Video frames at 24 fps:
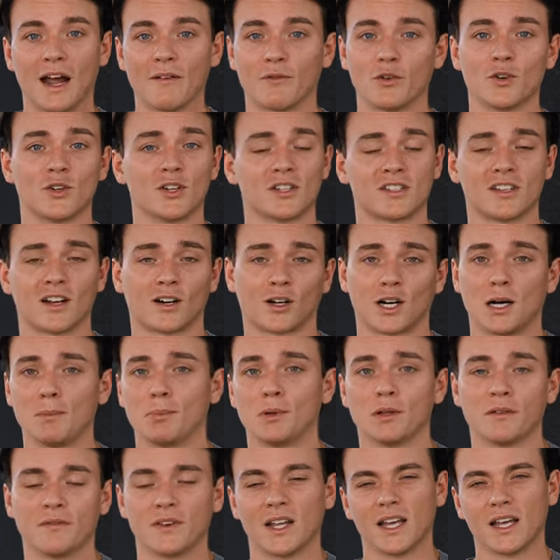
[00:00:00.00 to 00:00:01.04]
after just a
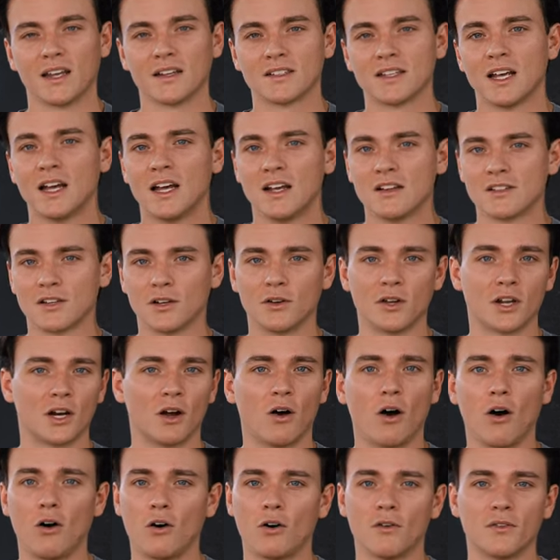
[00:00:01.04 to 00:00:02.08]
couple of days. So,
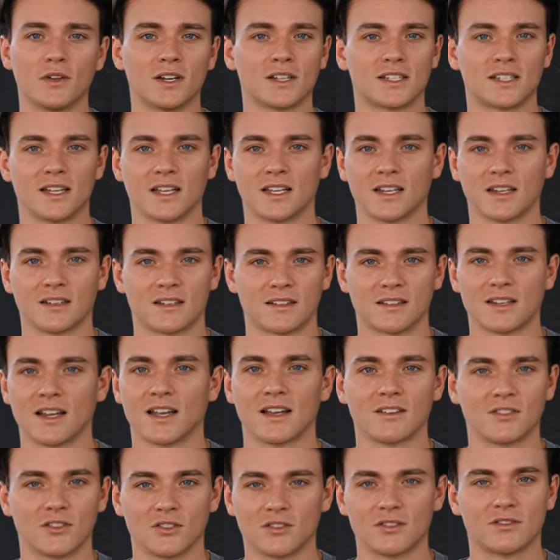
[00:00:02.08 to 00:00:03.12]
all these things
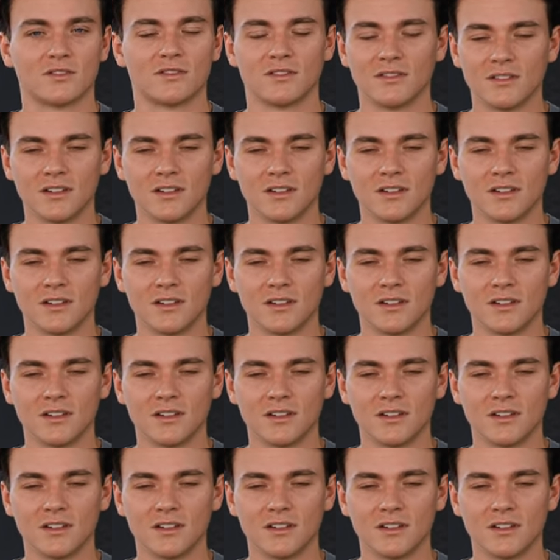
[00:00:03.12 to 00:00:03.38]
said, just